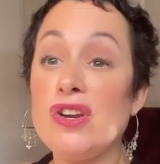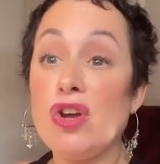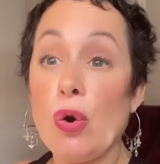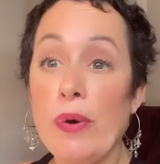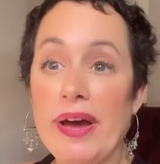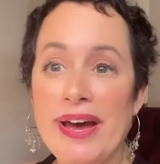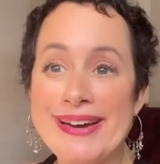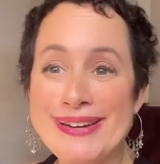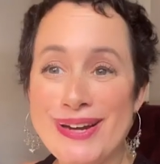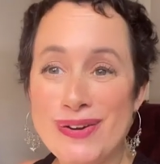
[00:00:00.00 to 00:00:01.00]
And then go
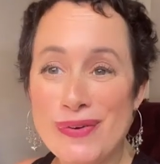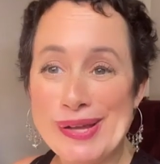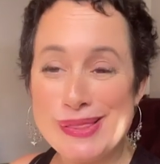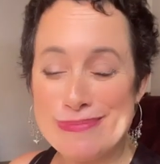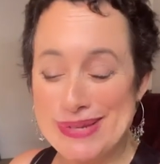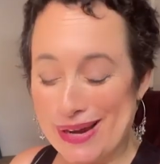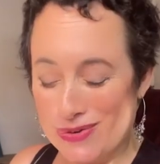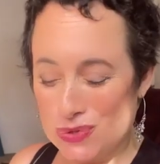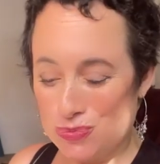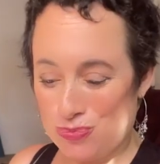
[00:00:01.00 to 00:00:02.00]
ahead and write them
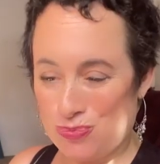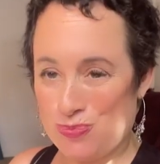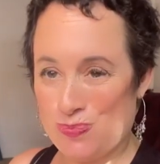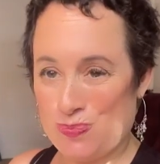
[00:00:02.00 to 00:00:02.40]
down.